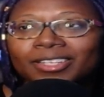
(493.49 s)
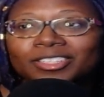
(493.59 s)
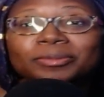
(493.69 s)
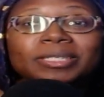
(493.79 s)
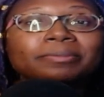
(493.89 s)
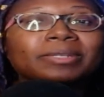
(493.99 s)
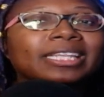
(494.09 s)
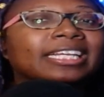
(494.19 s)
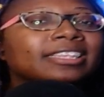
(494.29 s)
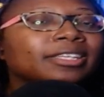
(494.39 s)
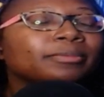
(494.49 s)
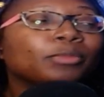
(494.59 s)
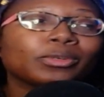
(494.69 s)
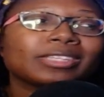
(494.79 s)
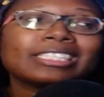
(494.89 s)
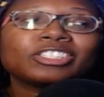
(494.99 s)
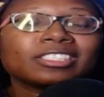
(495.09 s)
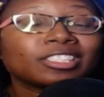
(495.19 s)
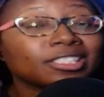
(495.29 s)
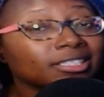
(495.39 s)
She manipulated them more than
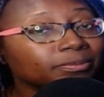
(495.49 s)
just